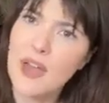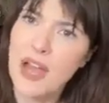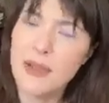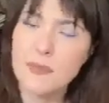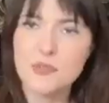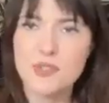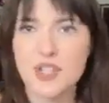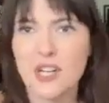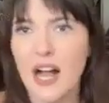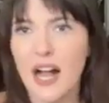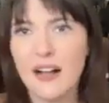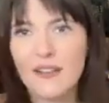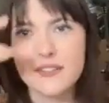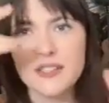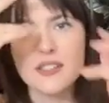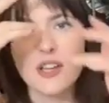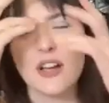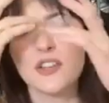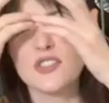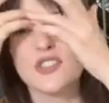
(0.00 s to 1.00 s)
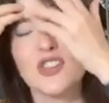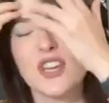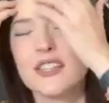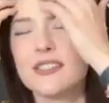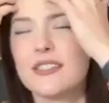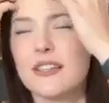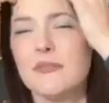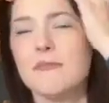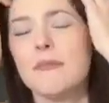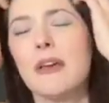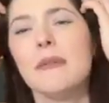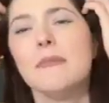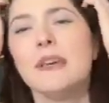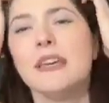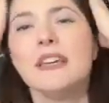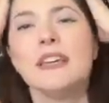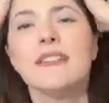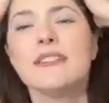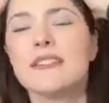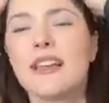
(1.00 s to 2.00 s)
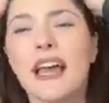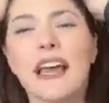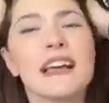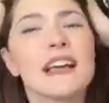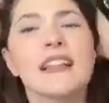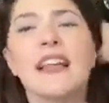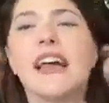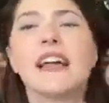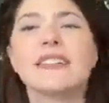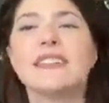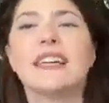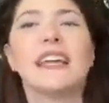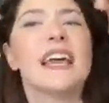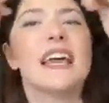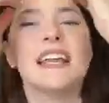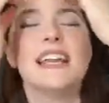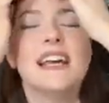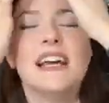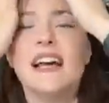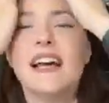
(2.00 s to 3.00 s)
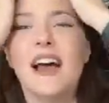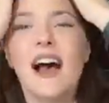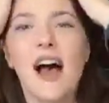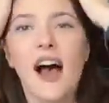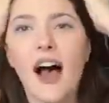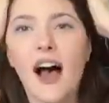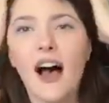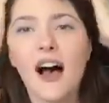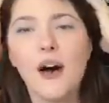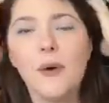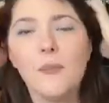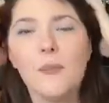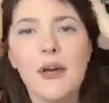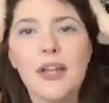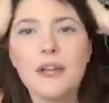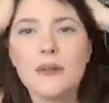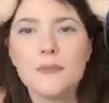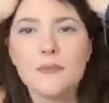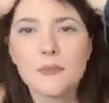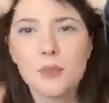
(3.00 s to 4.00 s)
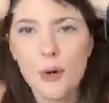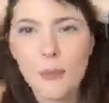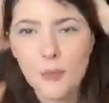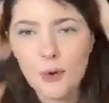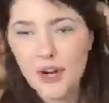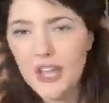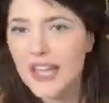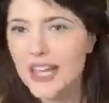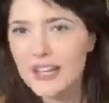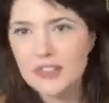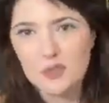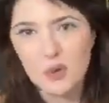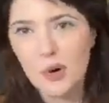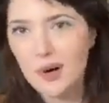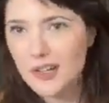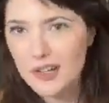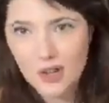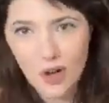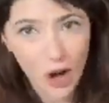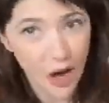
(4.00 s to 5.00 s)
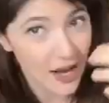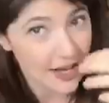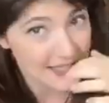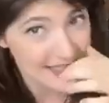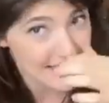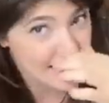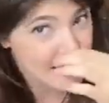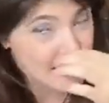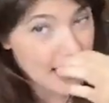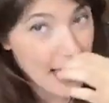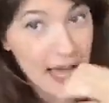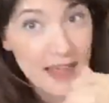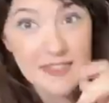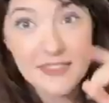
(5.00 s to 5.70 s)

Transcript: I'm sure I'll have to talk to Jason. Maybe he's like collecting it, and we're putting it toward costs.